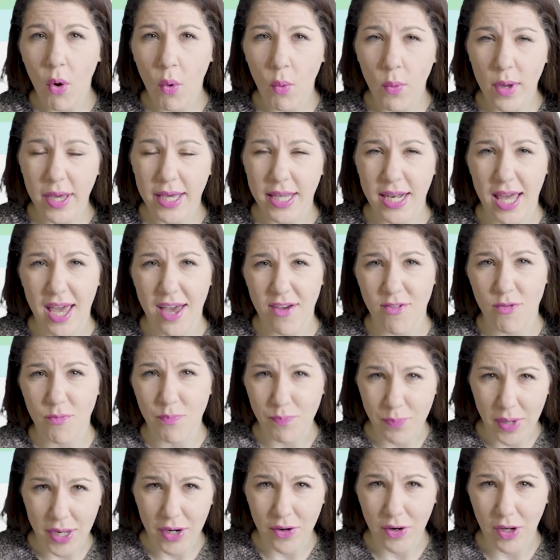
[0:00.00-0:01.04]
we can
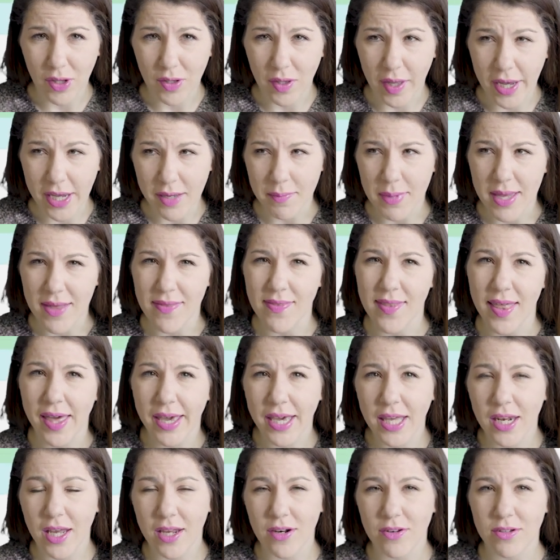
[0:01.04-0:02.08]
have better alignment and they
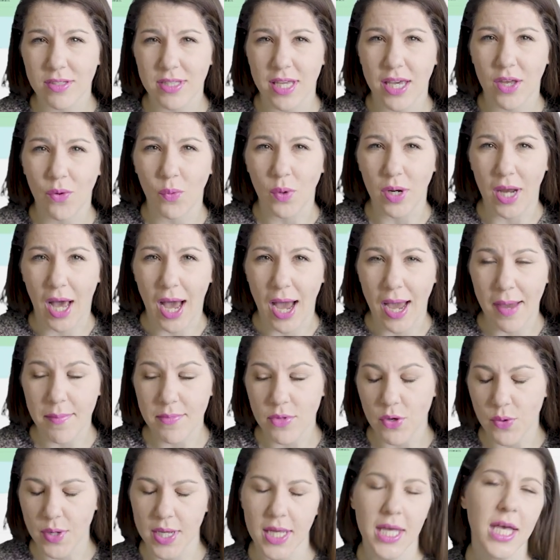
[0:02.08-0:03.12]
can understand what I'm
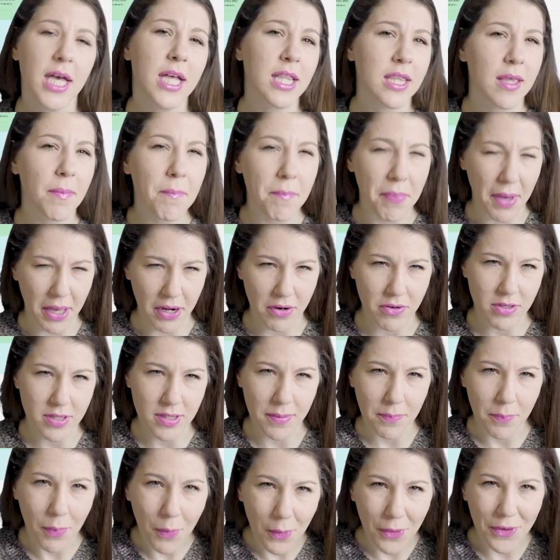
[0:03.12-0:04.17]
doing to better
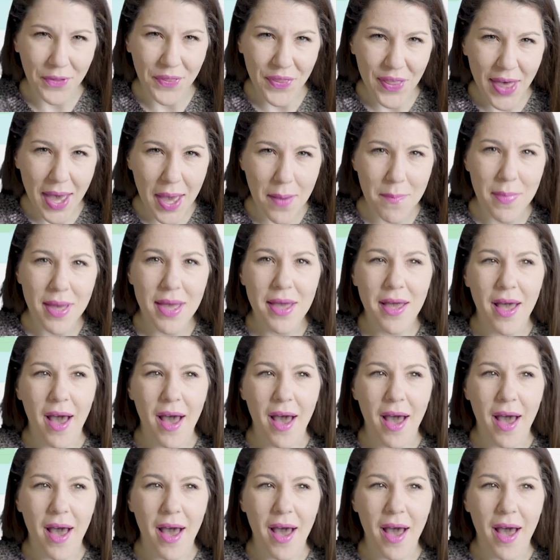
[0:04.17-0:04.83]
support them.